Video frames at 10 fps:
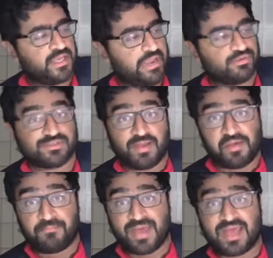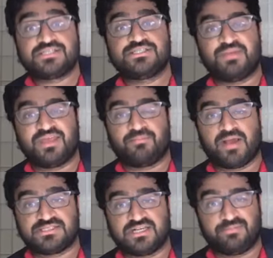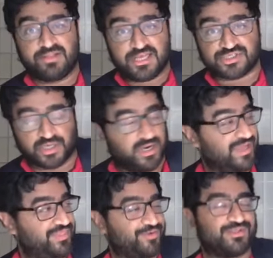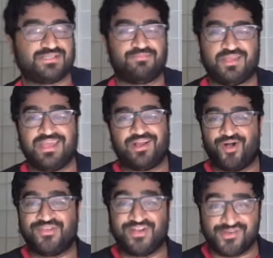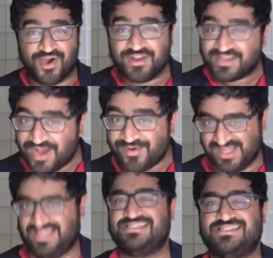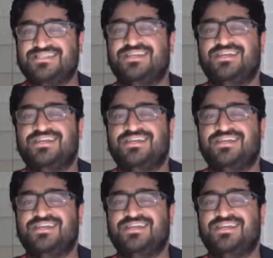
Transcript: it was about maximizing pleasure, and there was something he called hedonic calculus,